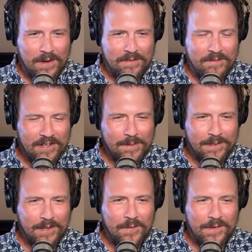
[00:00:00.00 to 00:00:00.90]
even
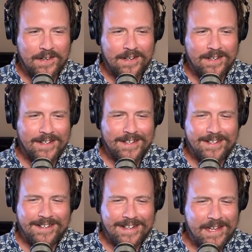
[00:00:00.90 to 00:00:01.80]
coming over.
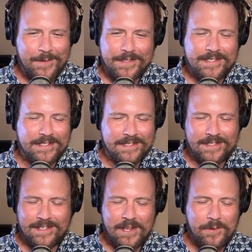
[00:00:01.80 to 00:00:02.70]
Like it was
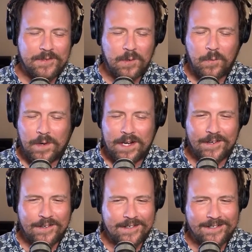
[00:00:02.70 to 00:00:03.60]
a
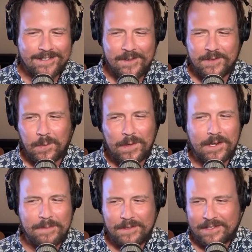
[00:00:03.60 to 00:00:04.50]
weird
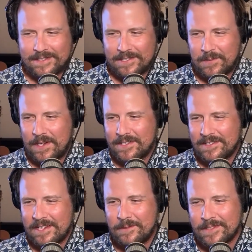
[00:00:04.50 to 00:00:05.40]
penalty
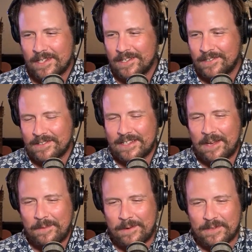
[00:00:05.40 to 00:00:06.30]
situation. It was ugly.
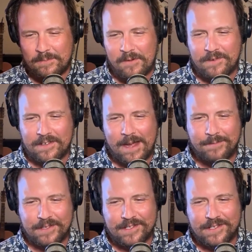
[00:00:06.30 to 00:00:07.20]
I mean, it was a perfect
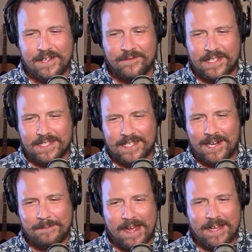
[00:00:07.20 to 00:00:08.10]
encapsulation of the
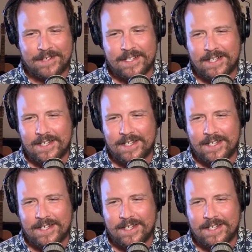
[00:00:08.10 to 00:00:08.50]
entire match.